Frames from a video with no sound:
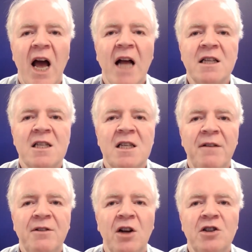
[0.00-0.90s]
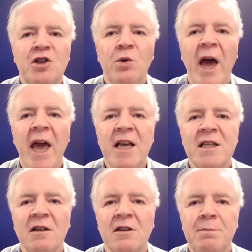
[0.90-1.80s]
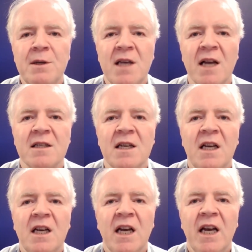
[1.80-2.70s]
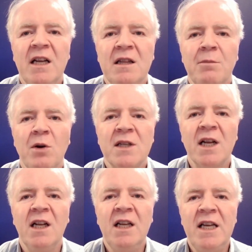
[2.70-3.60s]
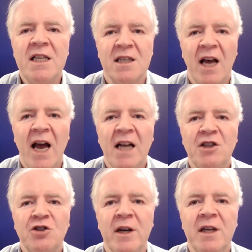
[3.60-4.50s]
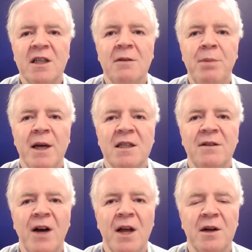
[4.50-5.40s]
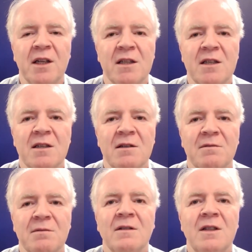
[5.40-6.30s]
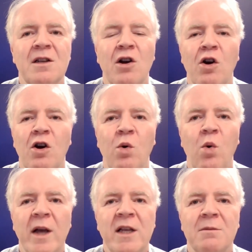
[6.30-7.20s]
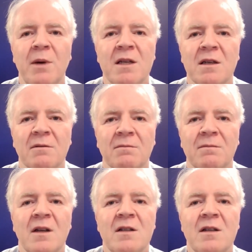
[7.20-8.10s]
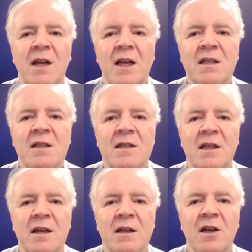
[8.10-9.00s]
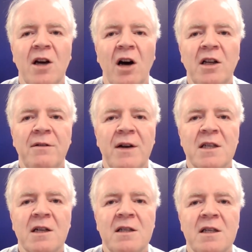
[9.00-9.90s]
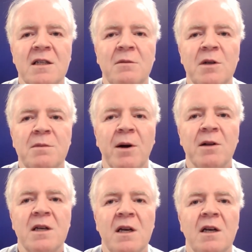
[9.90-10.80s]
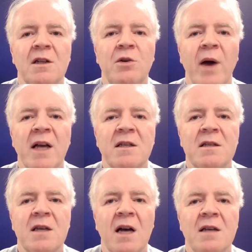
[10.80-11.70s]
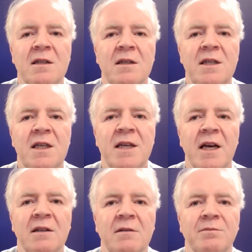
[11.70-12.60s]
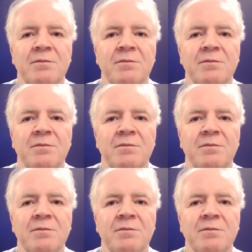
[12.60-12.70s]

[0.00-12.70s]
and 700 to 800% in the most elite, highly trained competitive athletes. This is quite amazing. So let's consider the cardiovascular system response to exercise in detail.